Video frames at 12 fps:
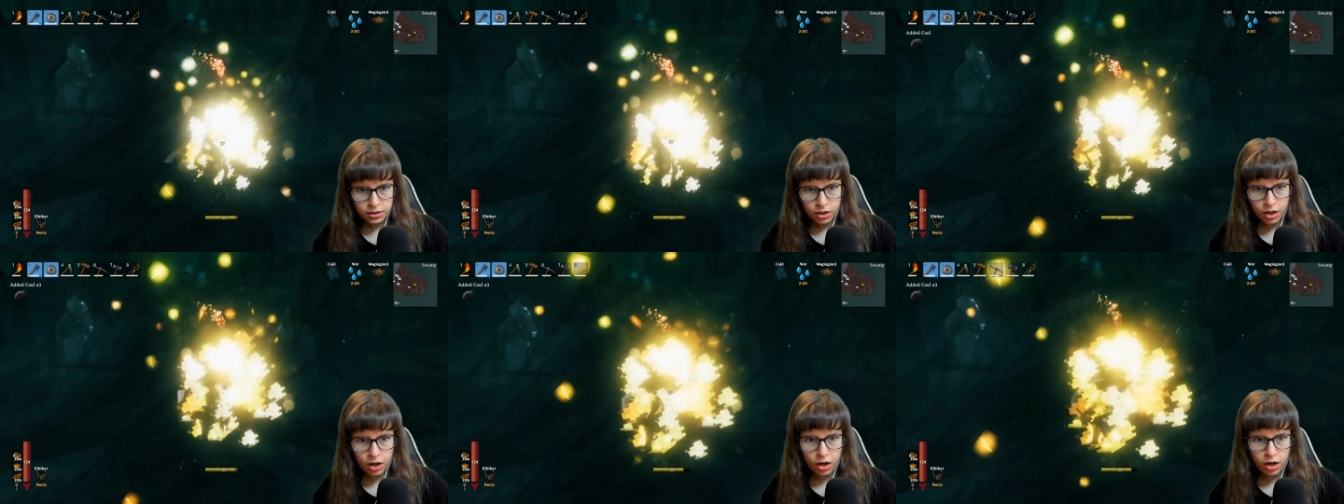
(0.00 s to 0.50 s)

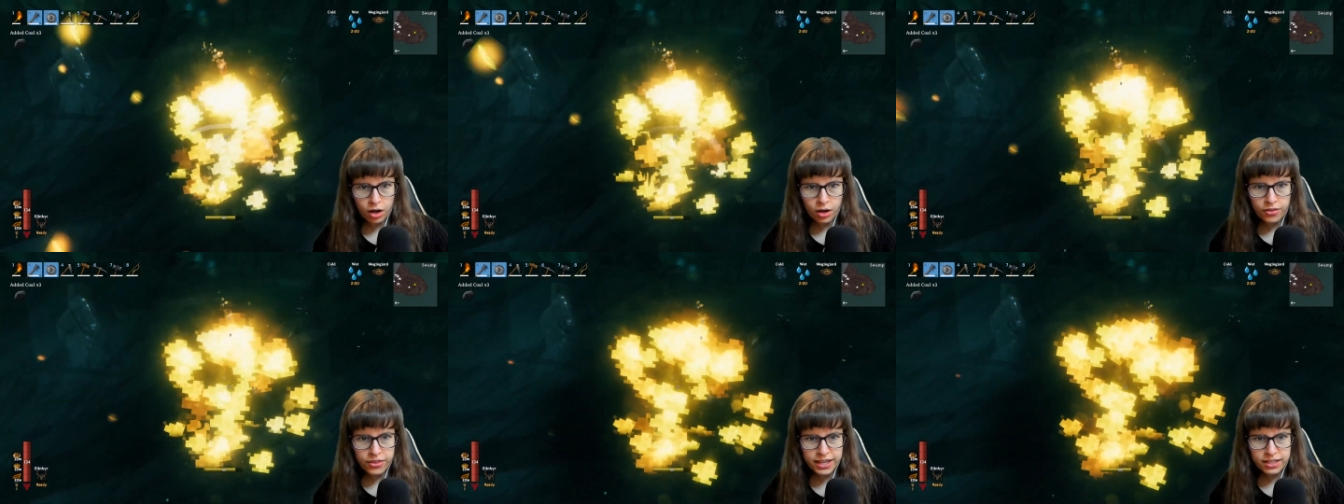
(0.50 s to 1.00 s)

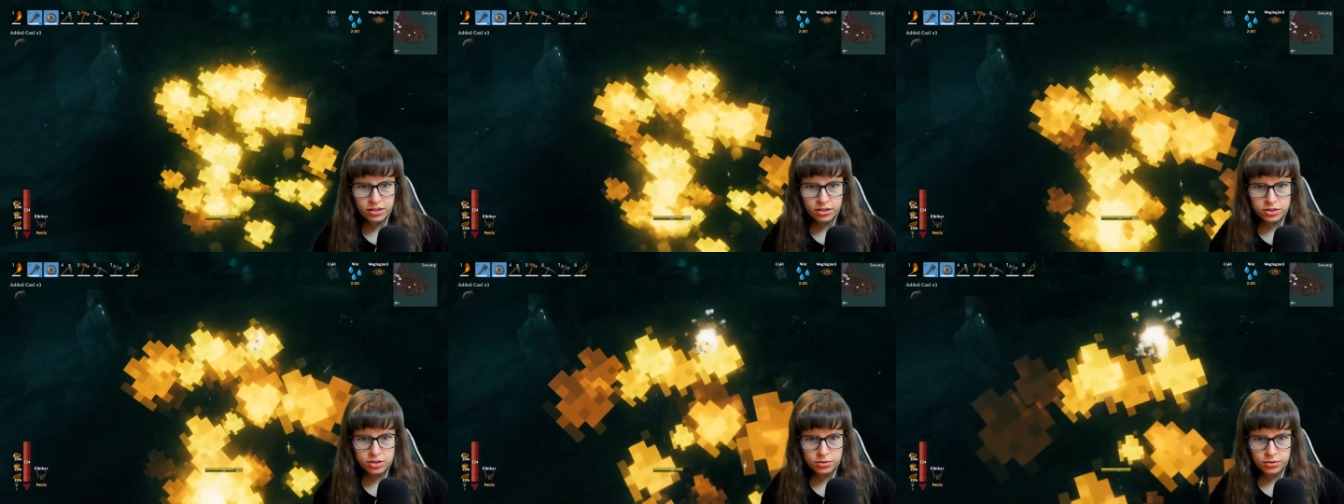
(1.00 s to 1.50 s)
Oh, they're
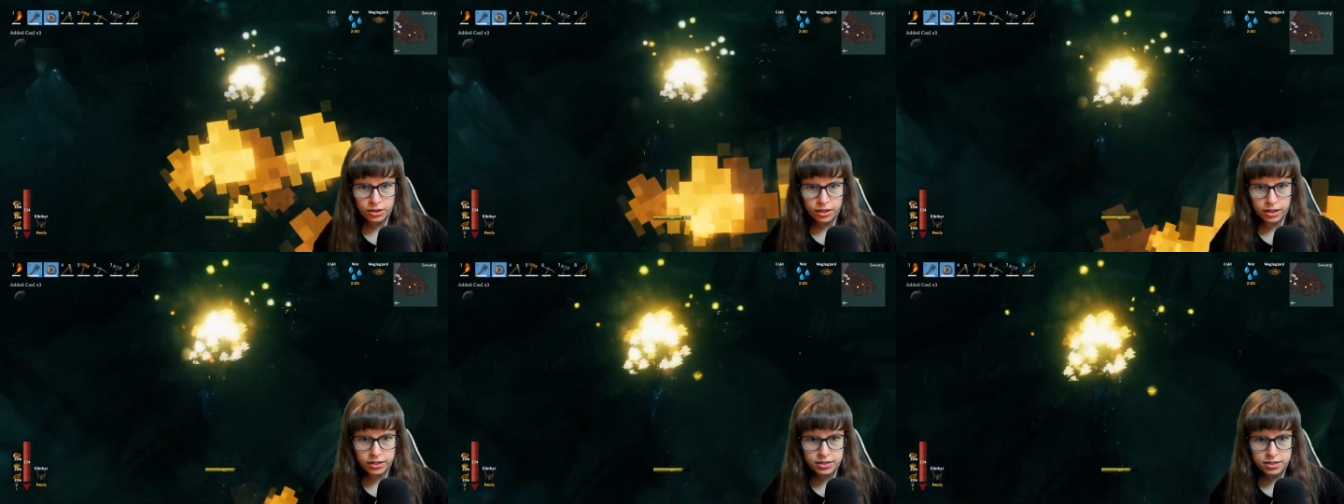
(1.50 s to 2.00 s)
not too
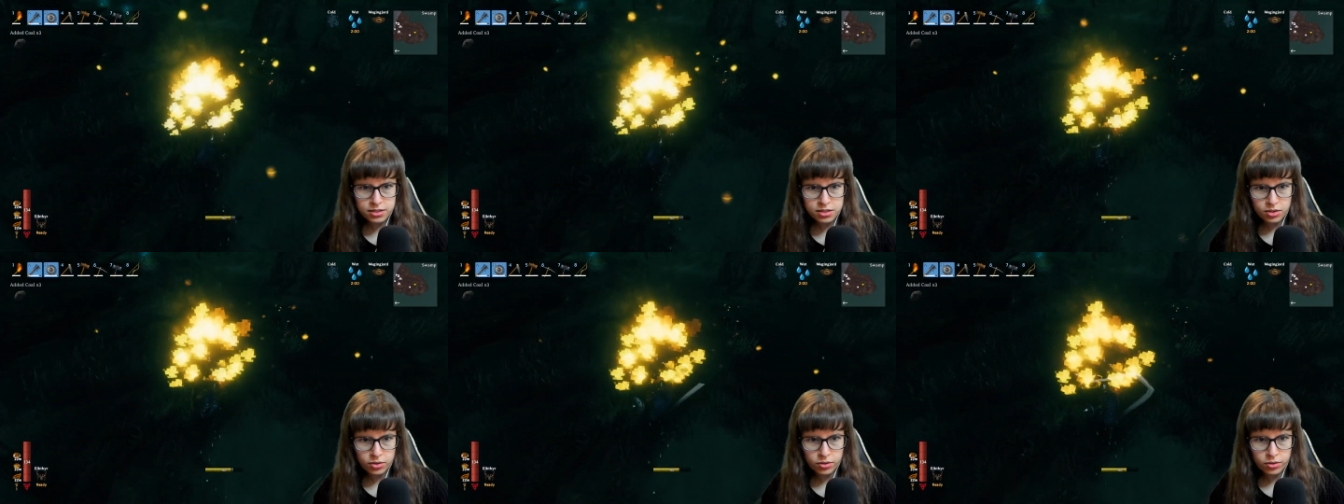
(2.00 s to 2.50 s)
hard to
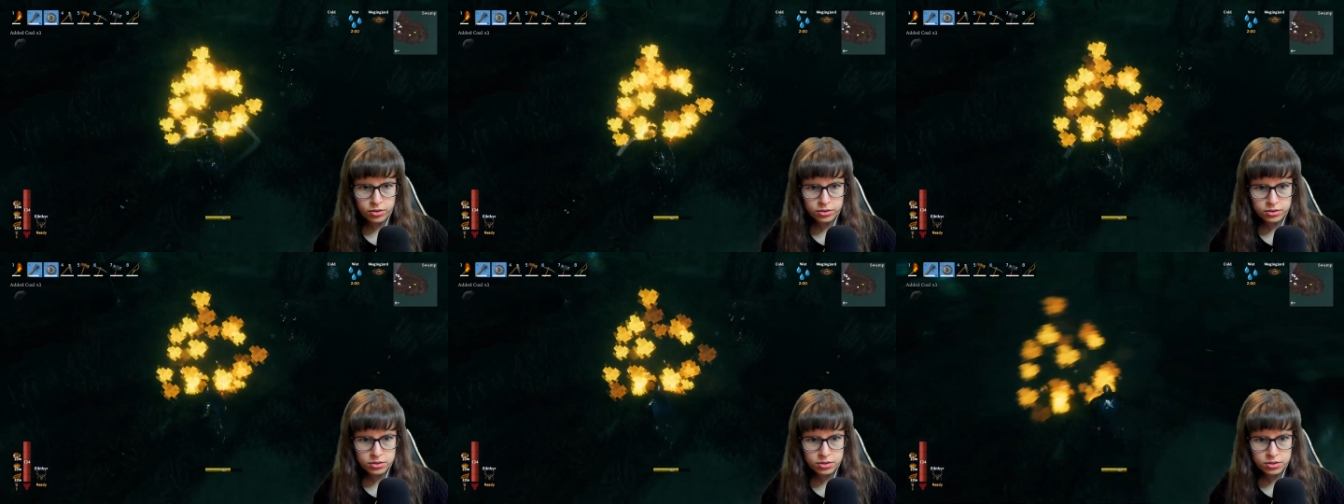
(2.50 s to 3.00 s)

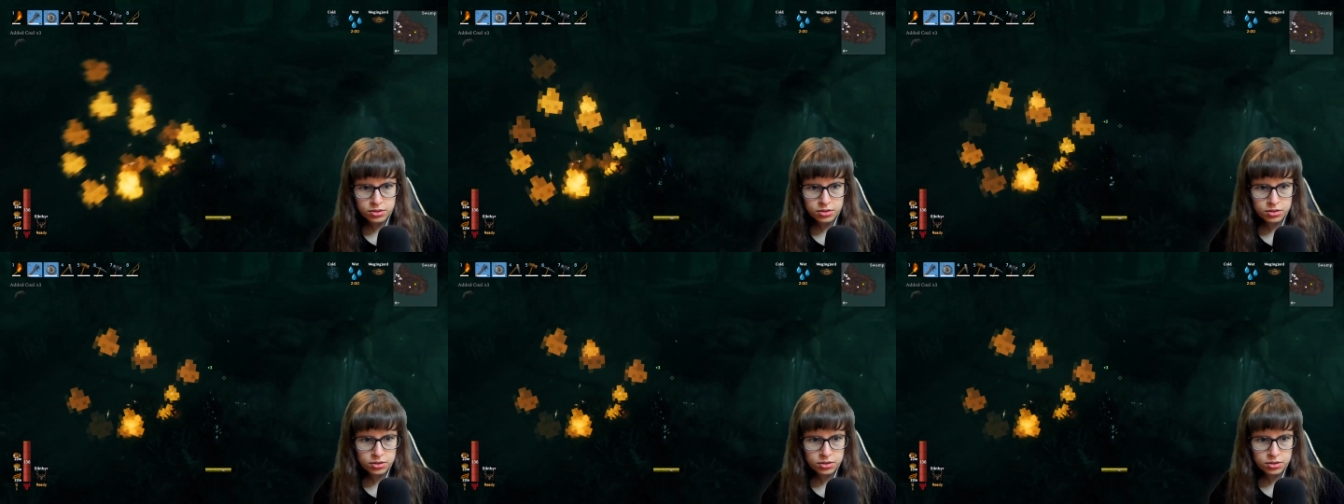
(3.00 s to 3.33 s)
sort.